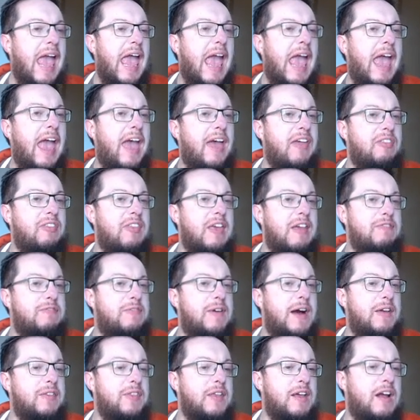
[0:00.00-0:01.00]
and they
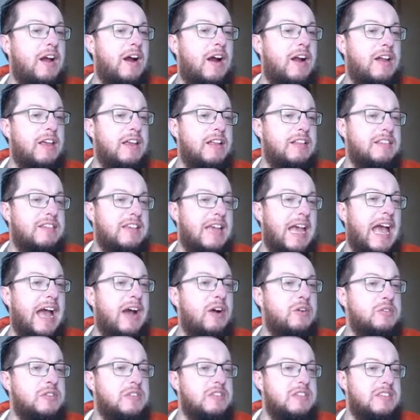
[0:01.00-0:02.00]
find the guardians
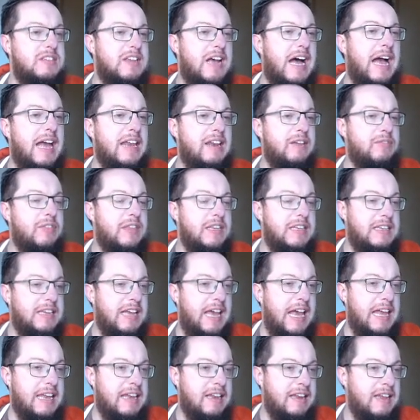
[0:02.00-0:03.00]
outside of the
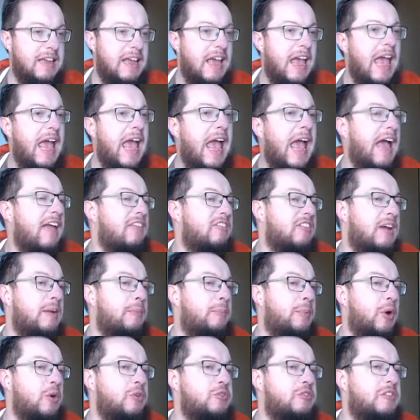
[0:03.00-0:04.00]
den. As they
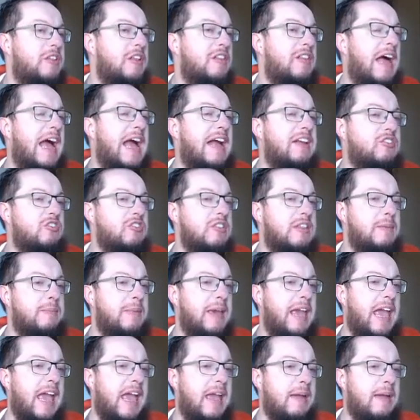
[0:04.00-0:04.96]
approach, they'll actually be